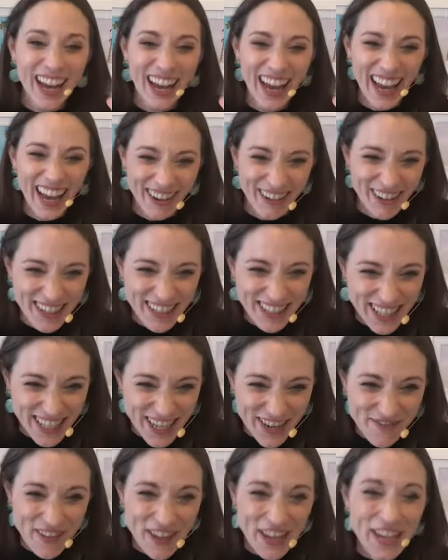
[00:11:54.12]
it was going
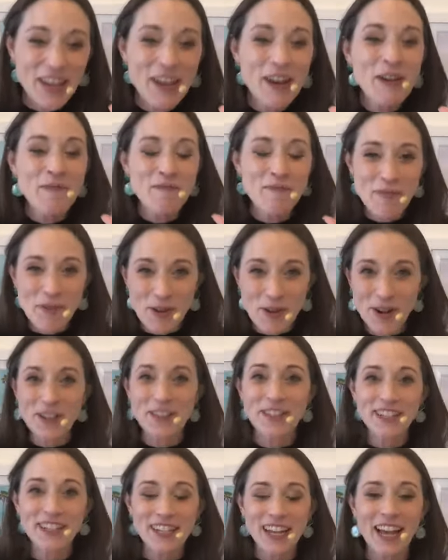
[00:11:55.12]
to be more
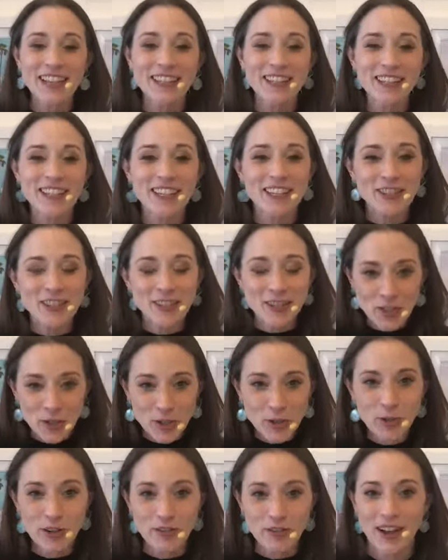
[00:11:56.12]
than just the
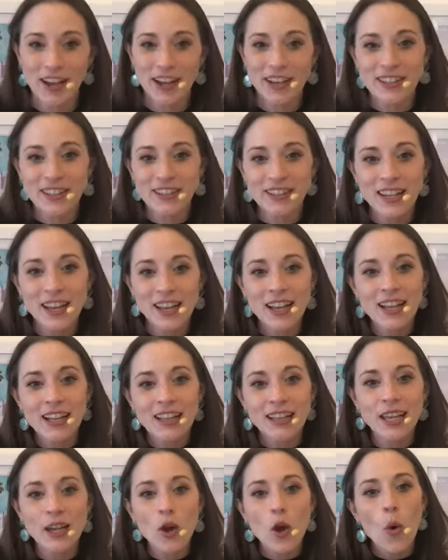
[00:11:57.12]
two of us.
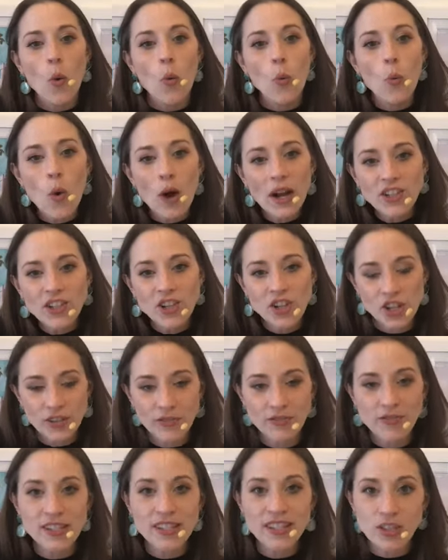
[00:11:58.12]
Like, what
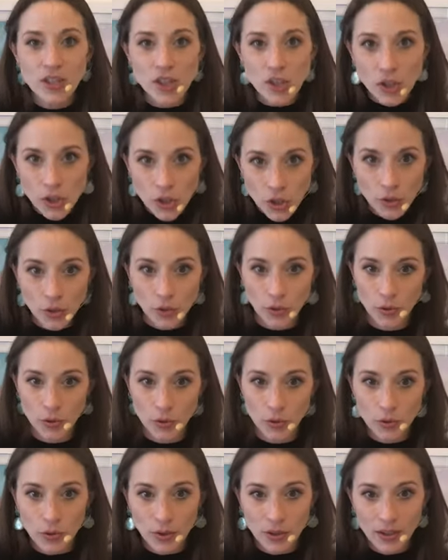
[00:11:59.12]
shifted in
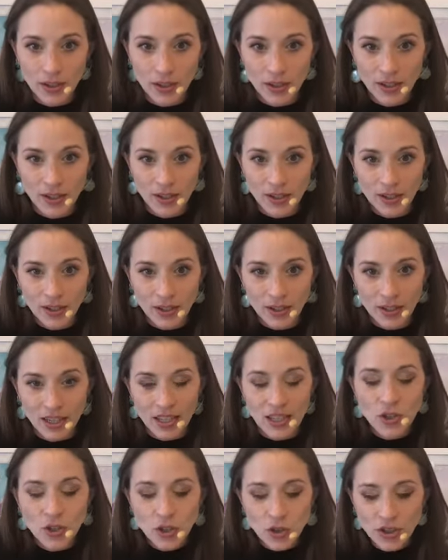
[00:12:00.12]

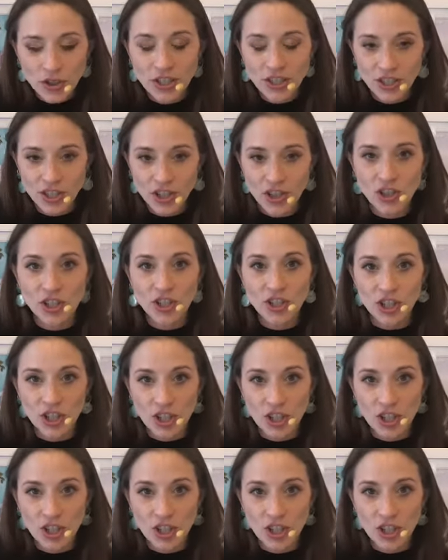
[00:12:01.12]
your decision to